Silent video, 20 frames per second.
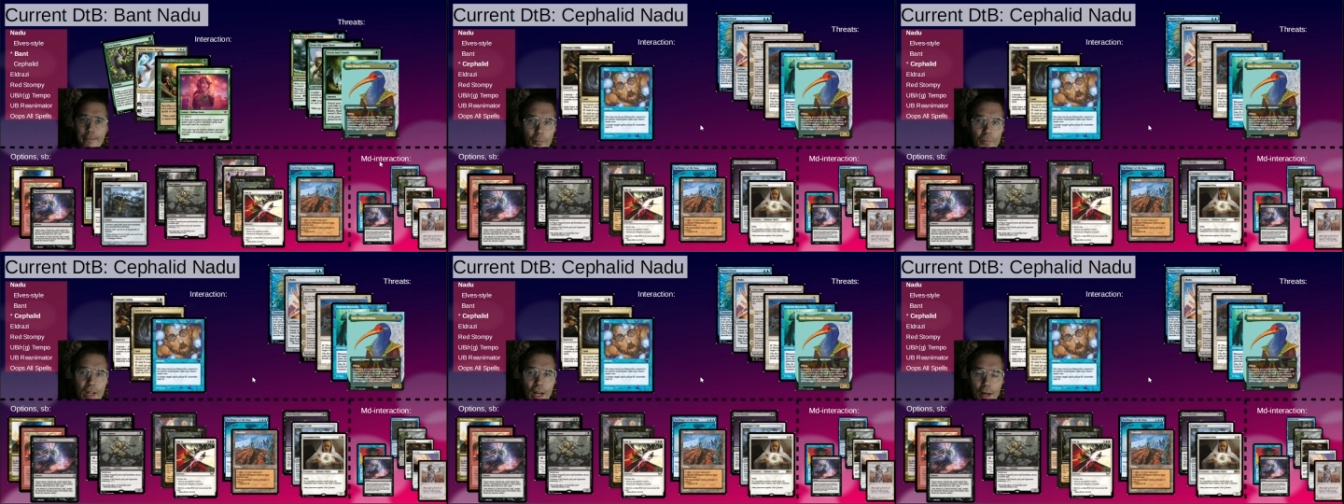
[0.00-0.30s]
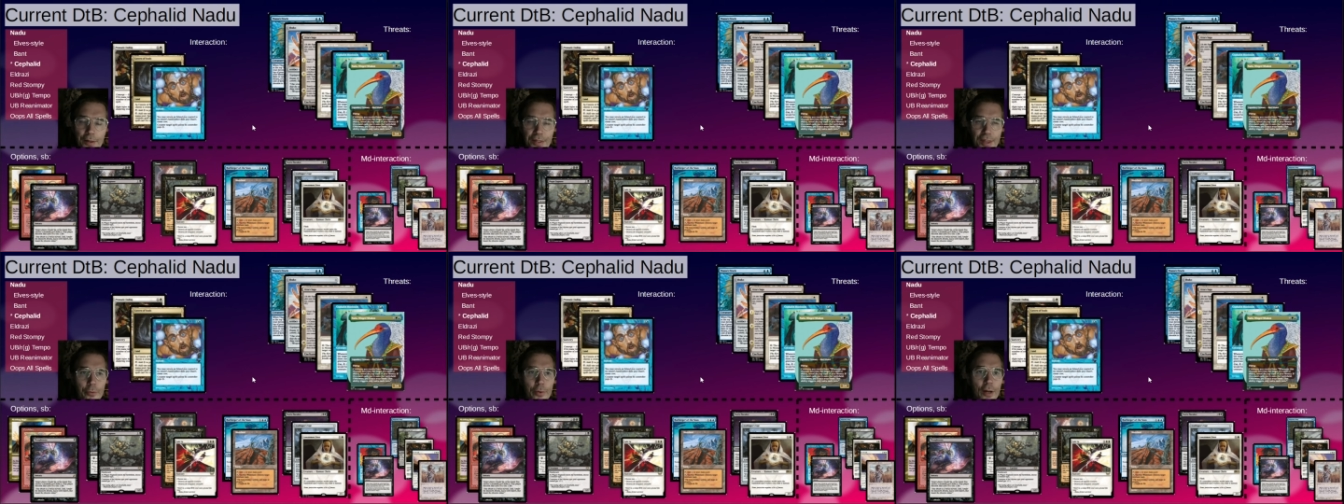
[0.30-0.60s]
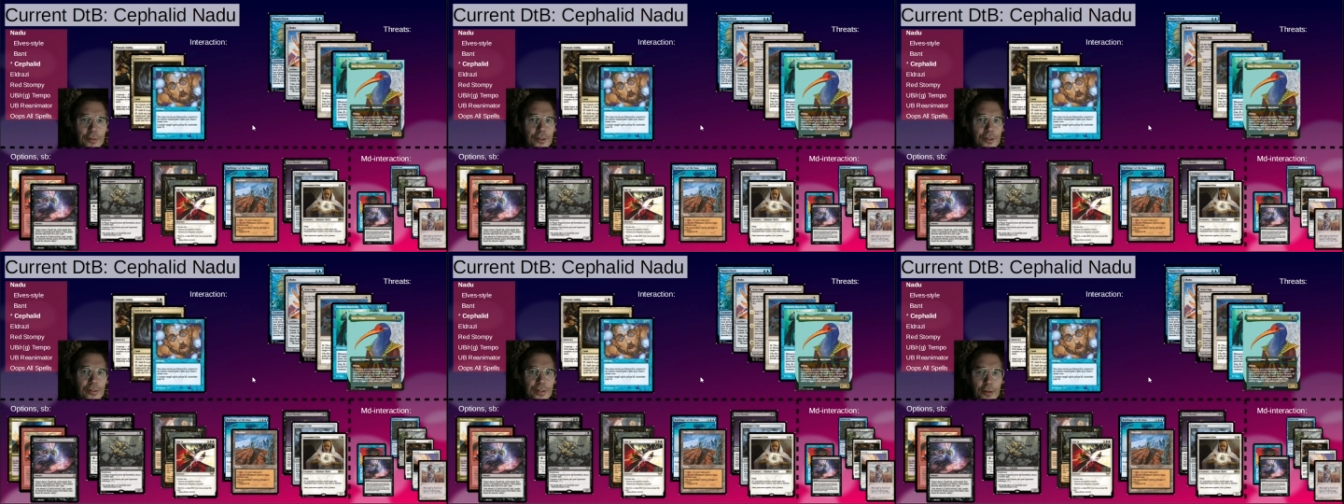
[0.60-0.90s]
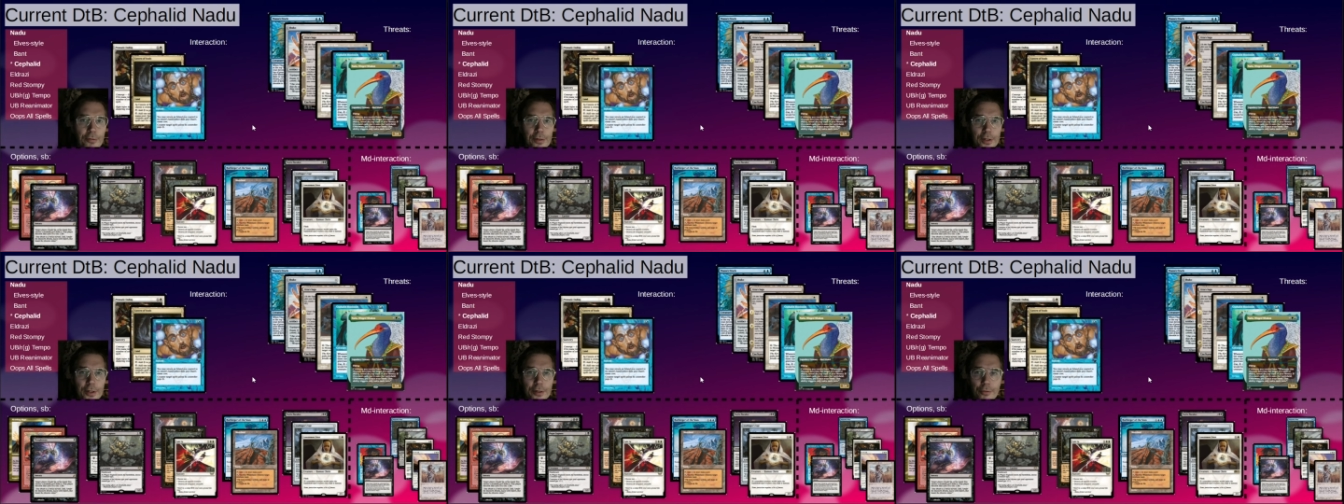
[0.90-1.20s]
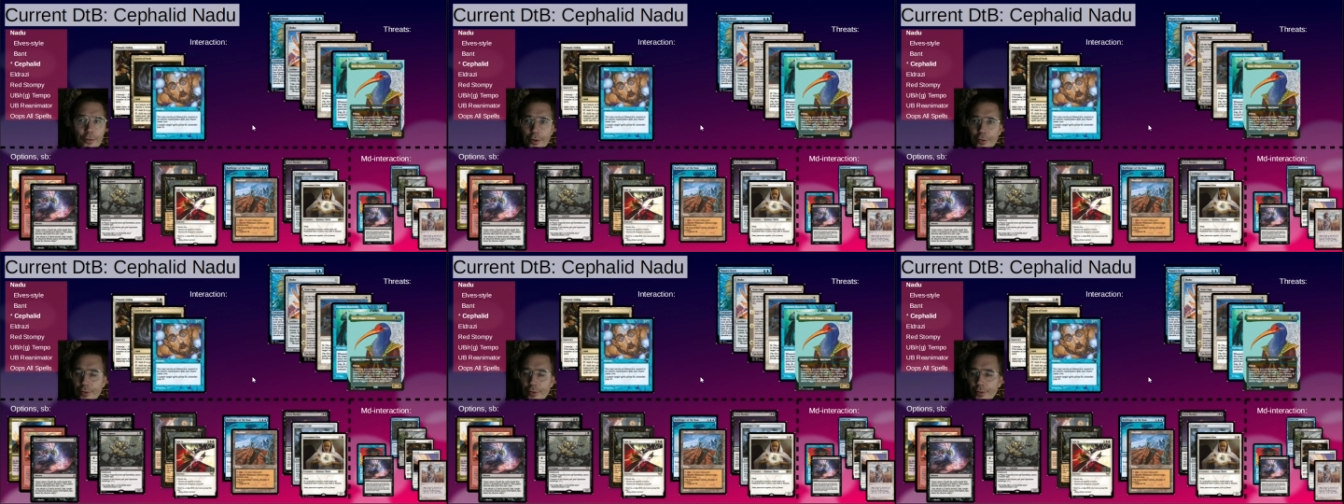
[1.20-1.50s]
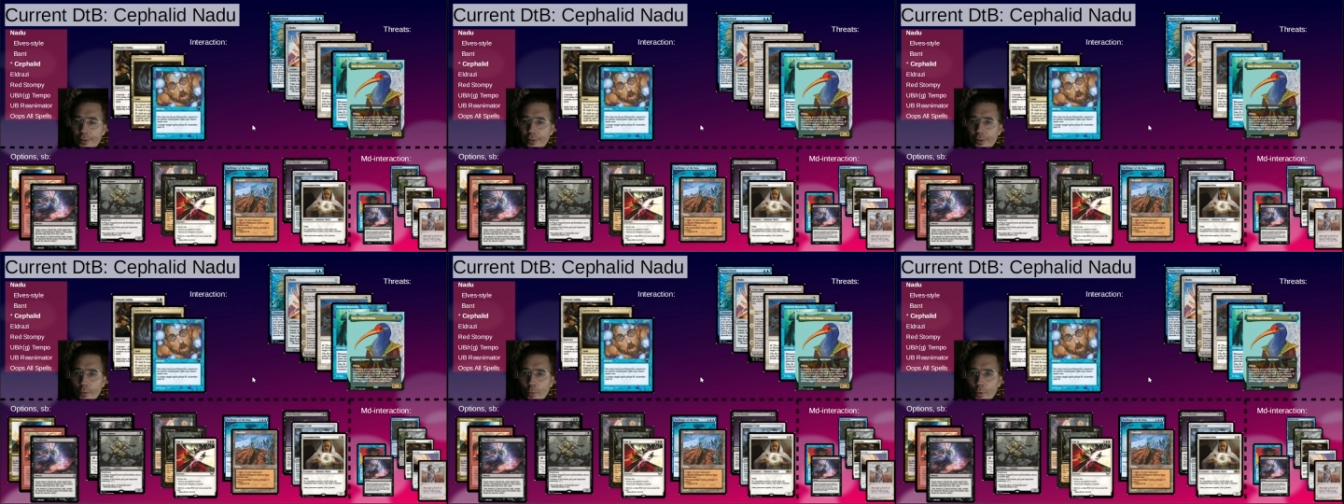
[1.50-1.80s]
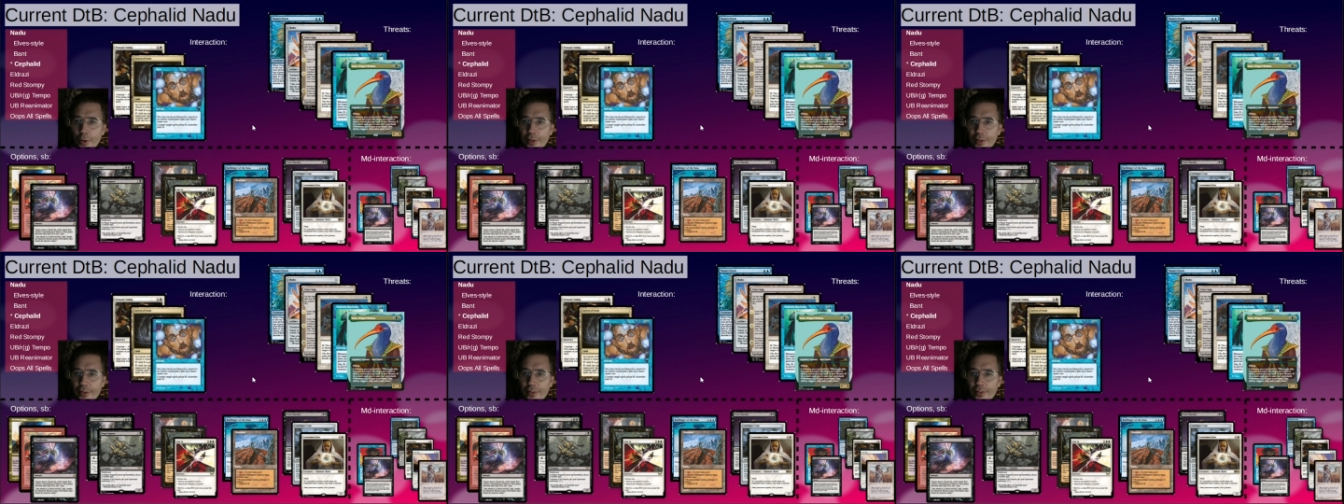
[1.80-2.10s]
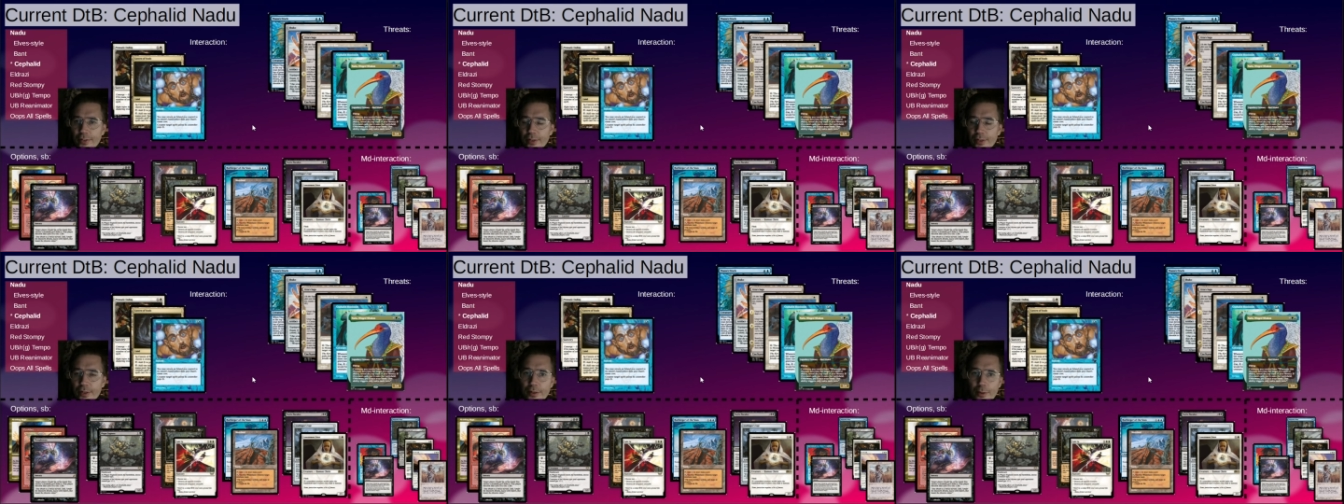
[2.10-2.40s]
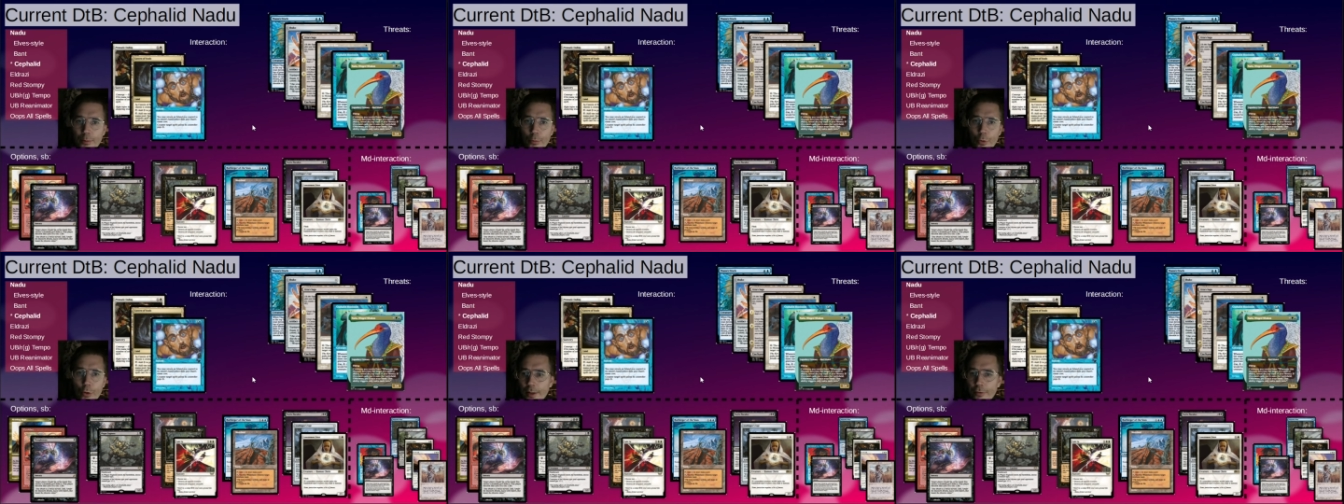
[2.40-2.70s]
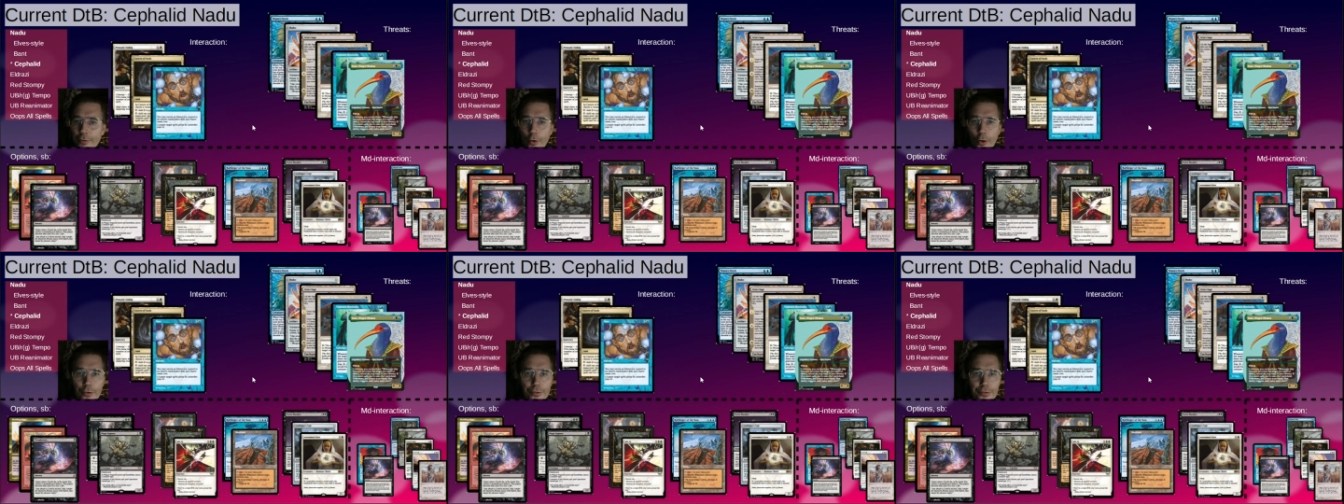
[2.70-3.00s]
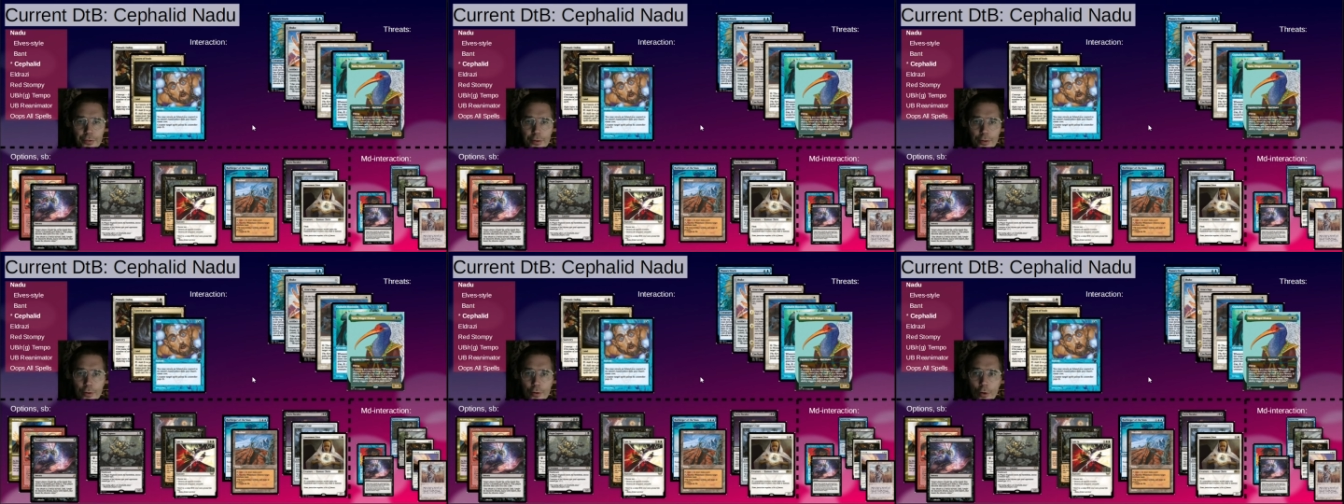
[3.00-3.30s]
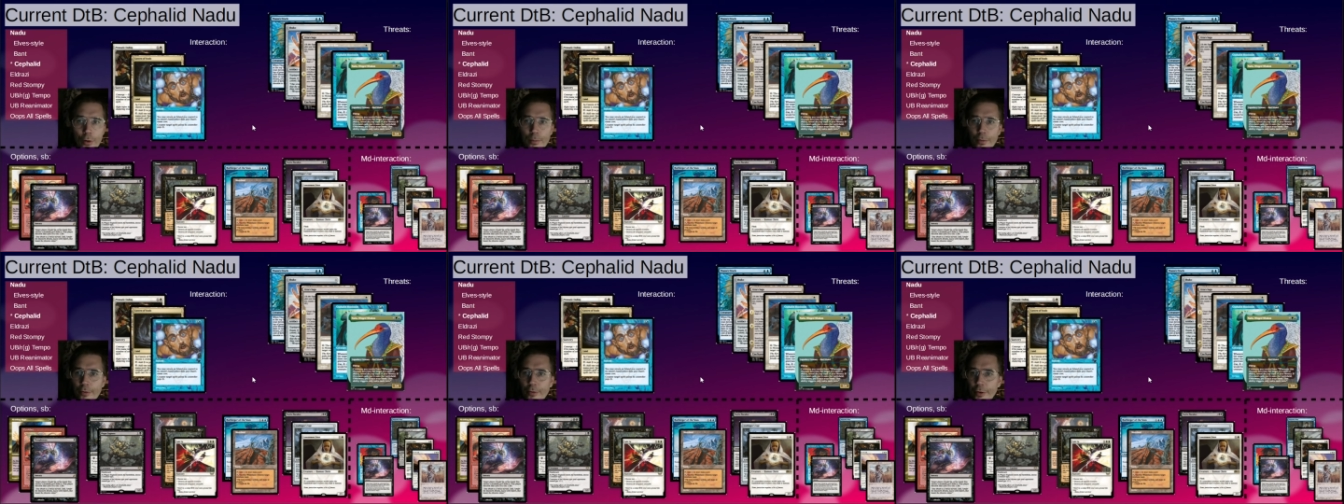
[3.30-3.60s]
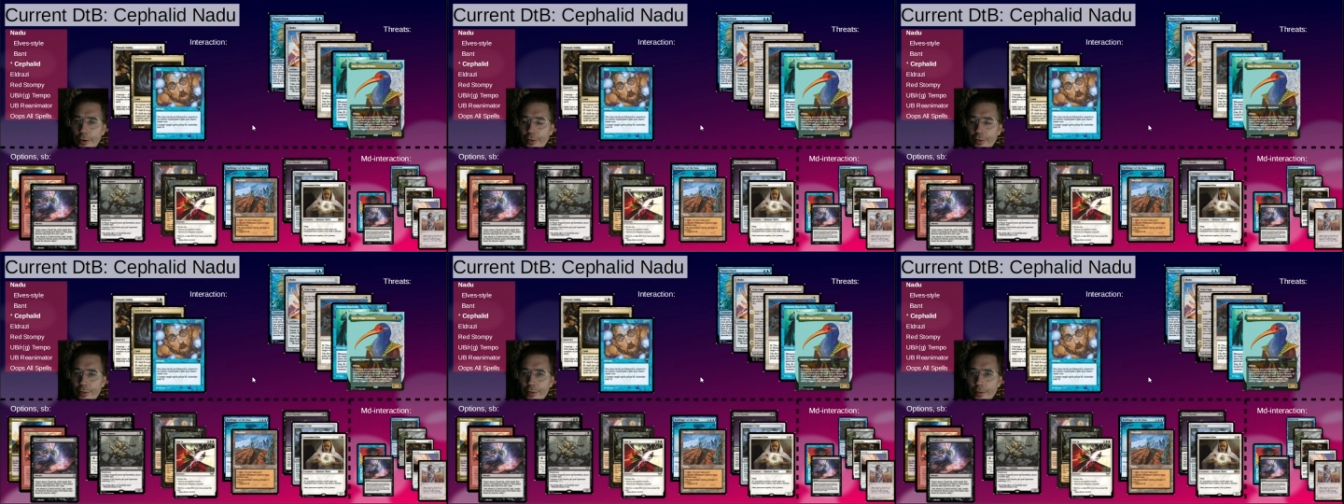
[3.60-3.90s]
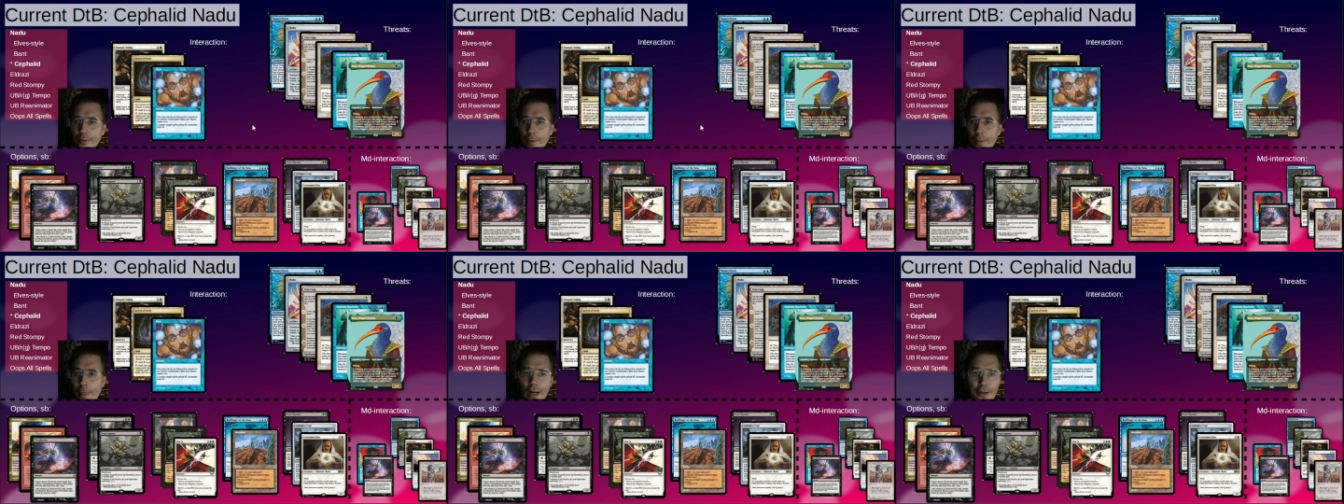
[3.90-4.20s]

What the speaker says: And then we have the Cephalid version, which is the more faster combo version.